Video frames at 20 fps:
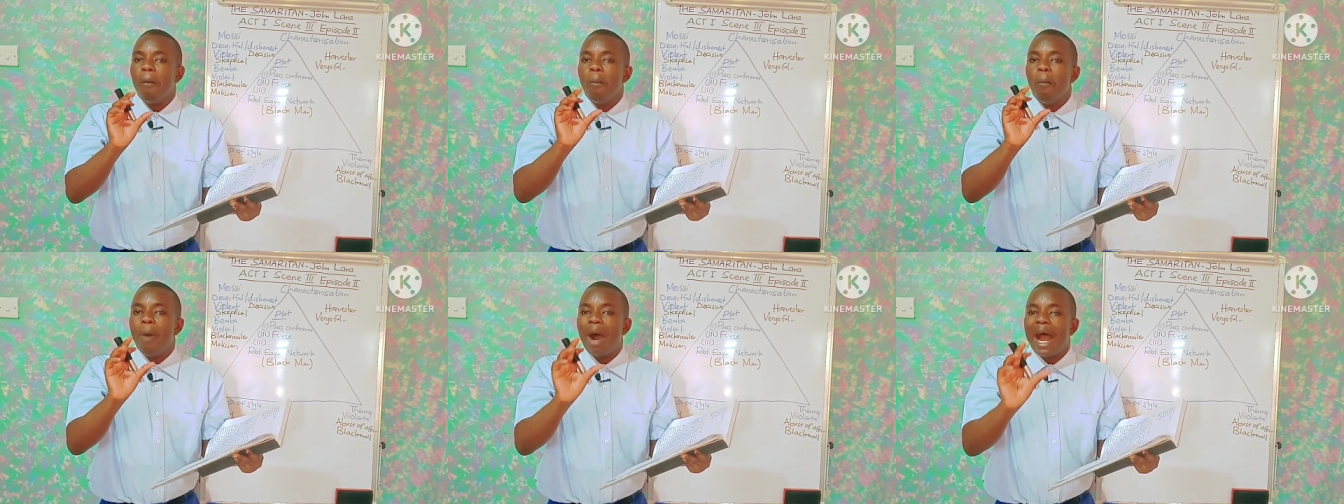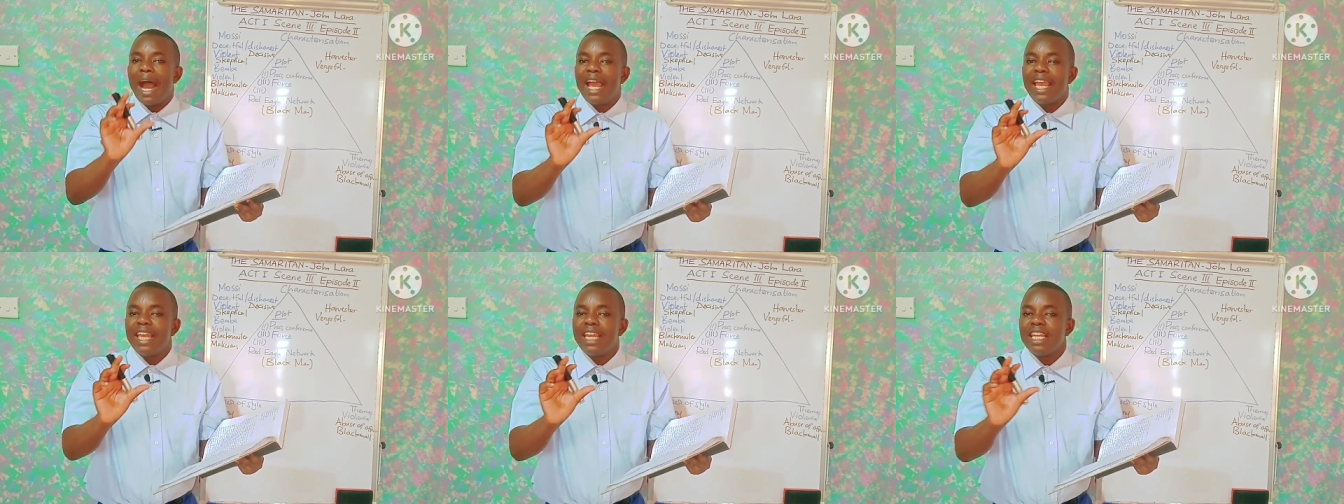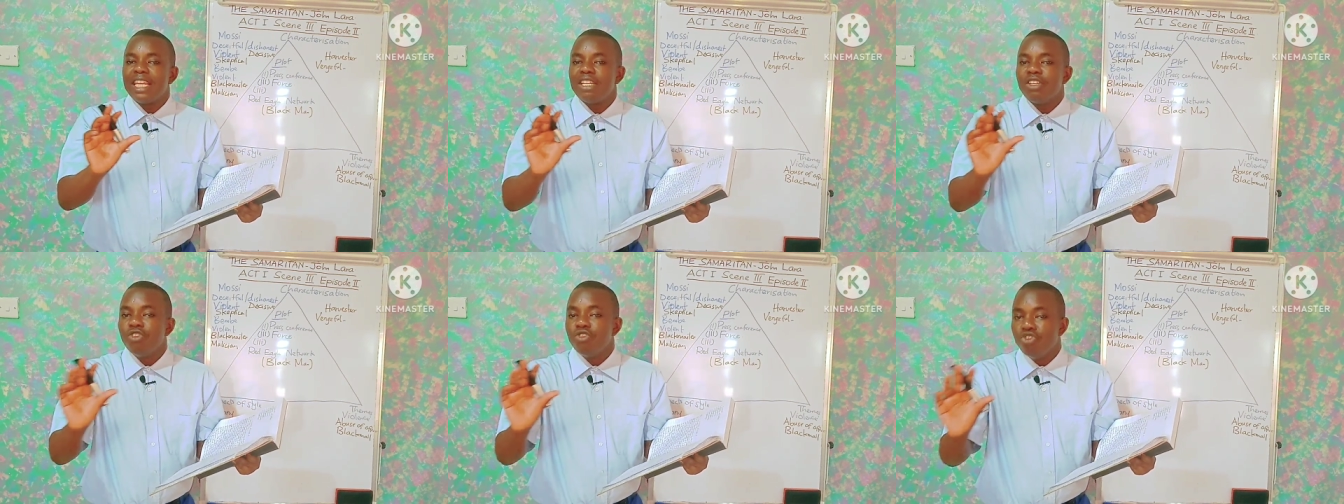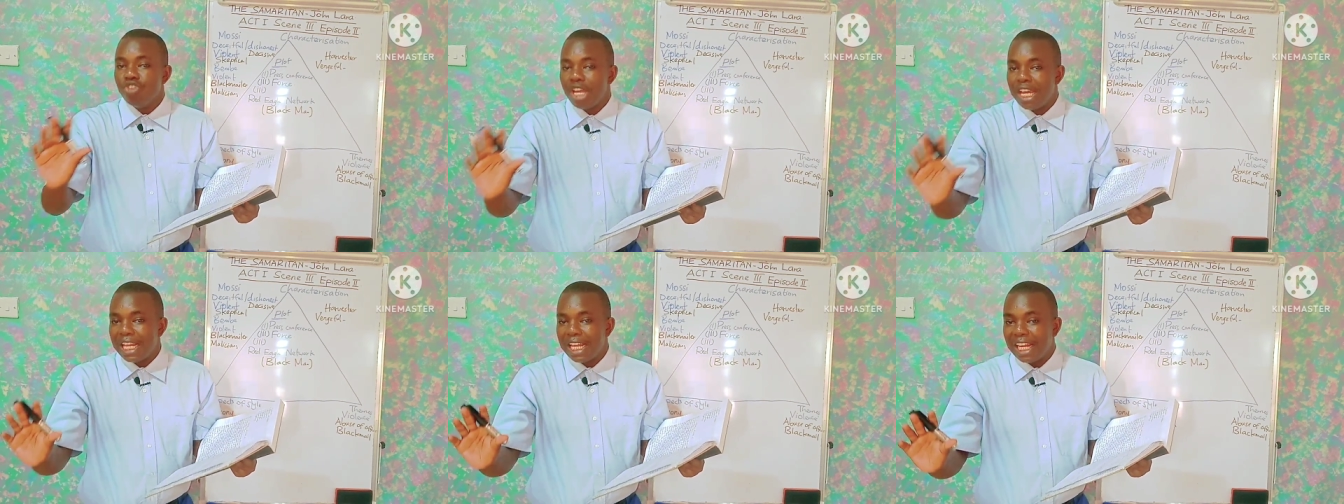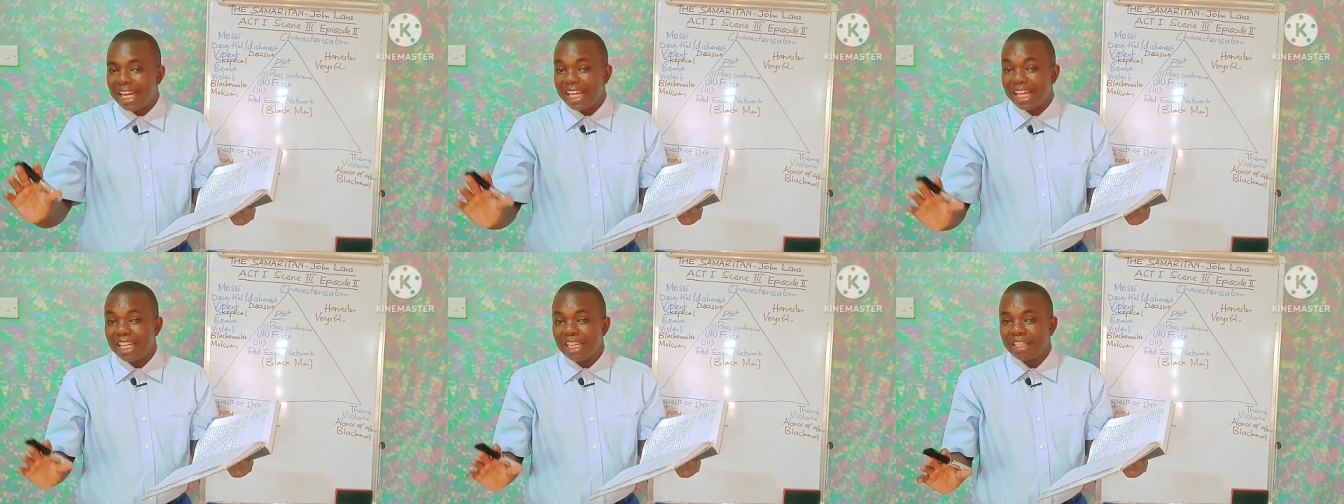by
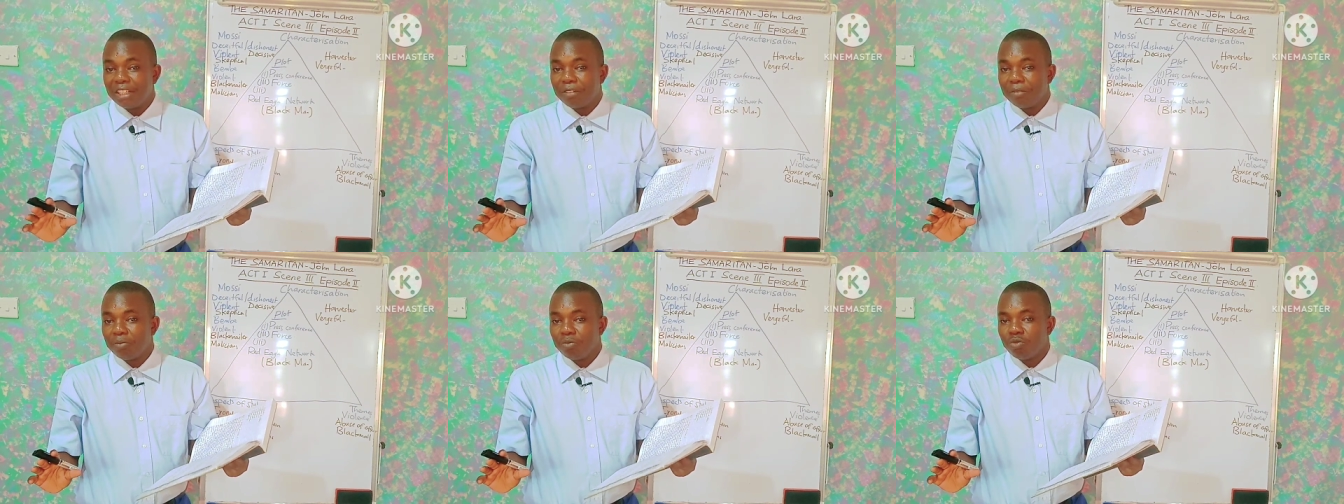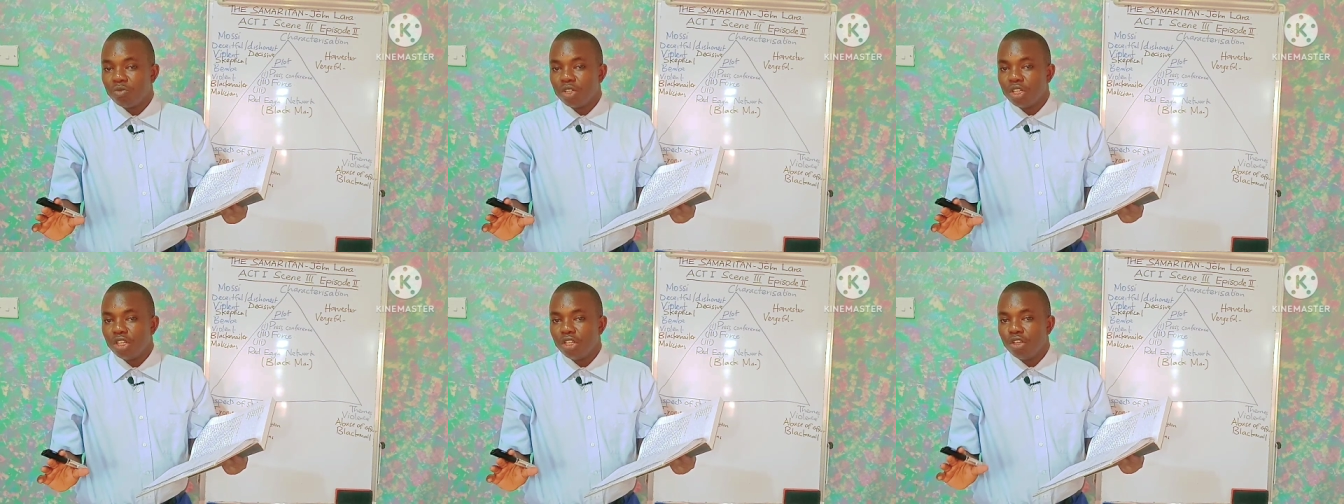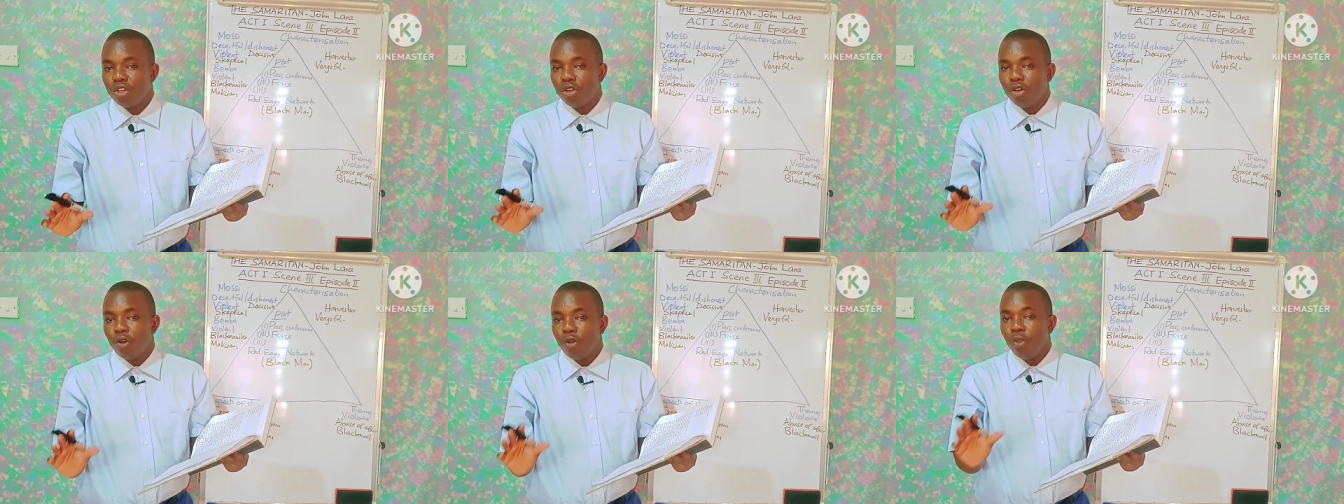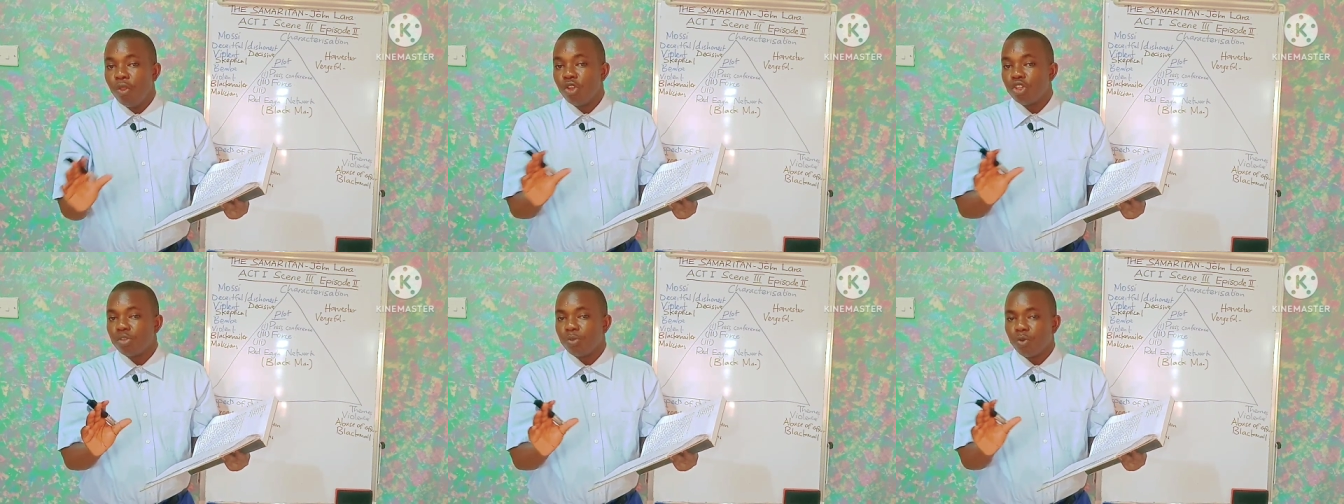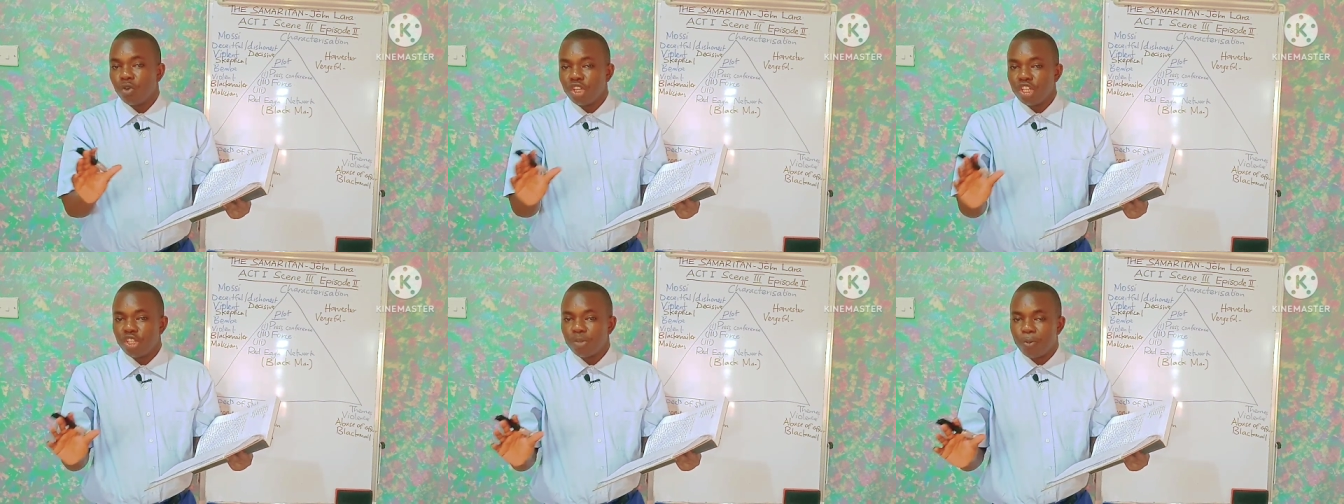jailing those
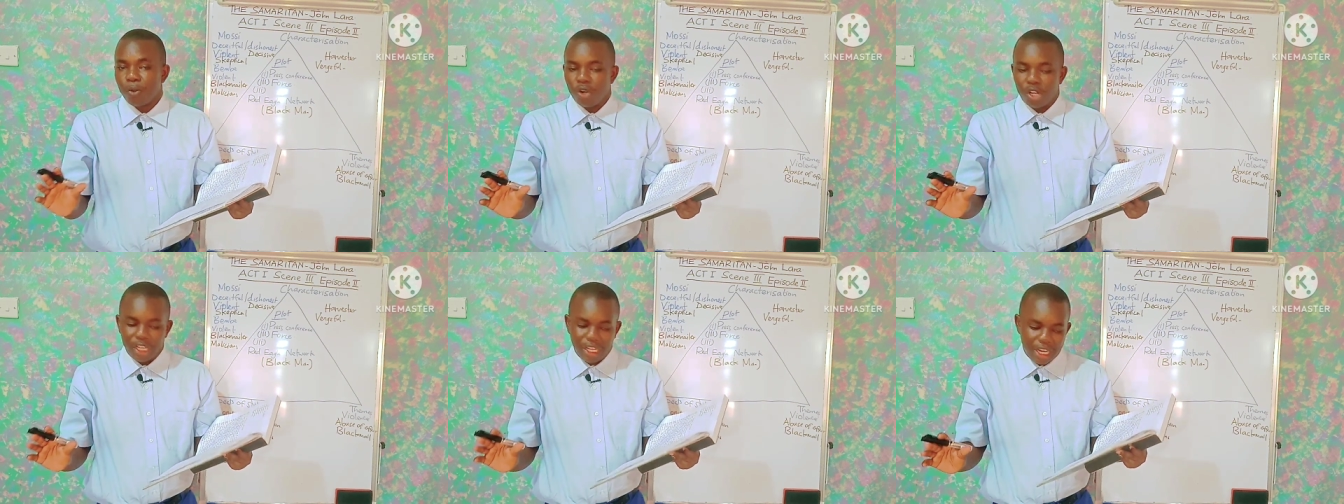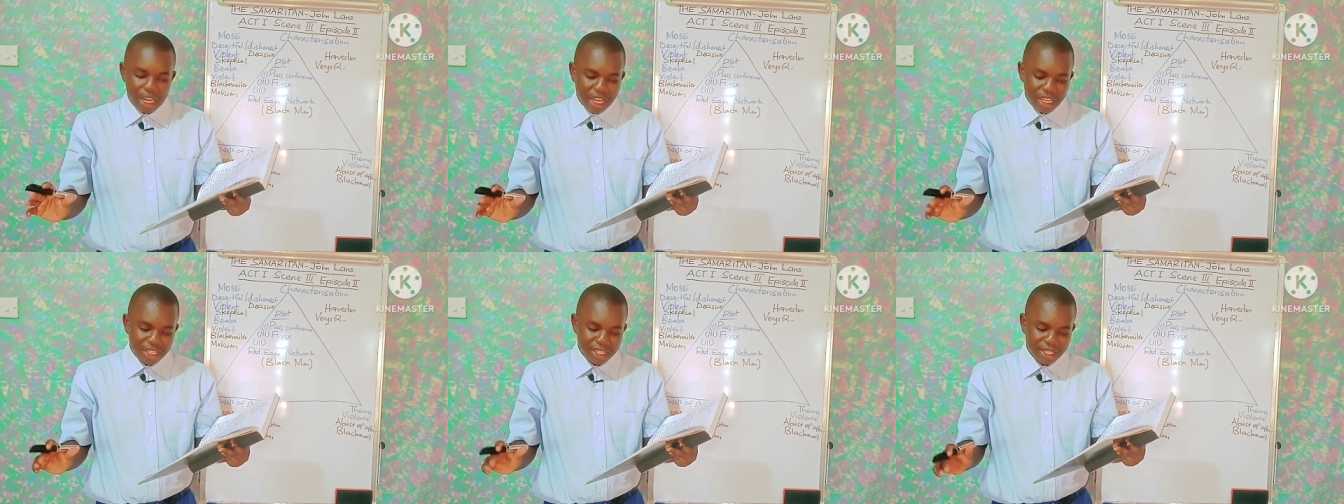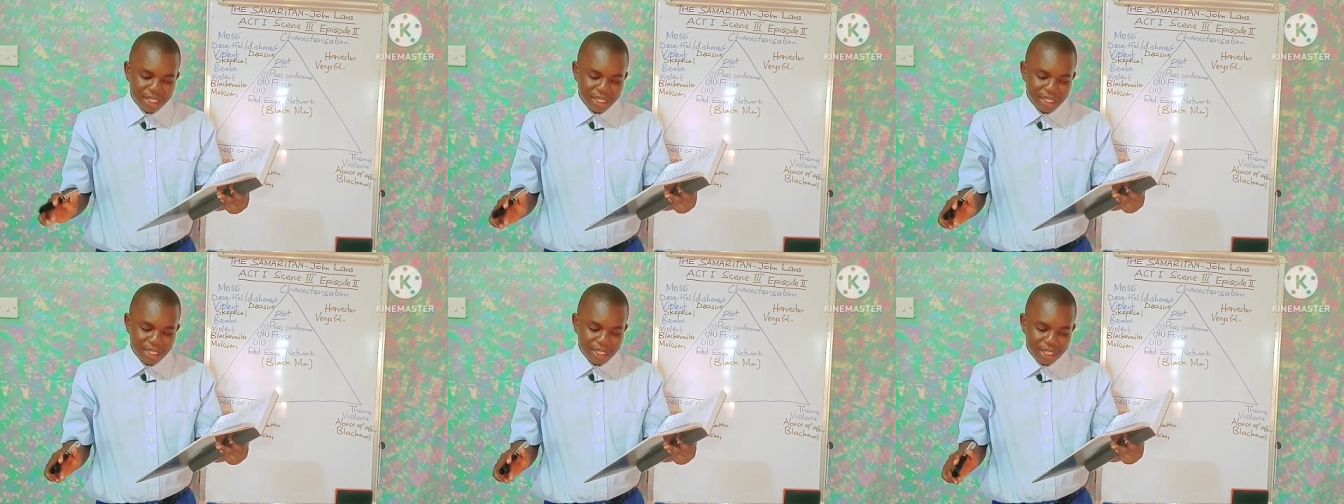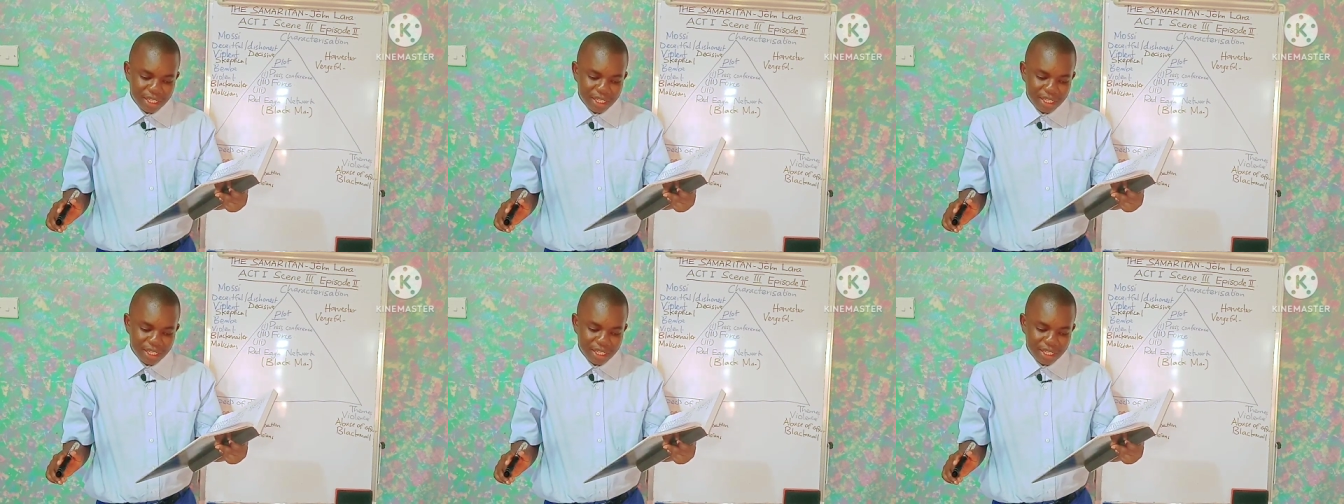municipal leaders,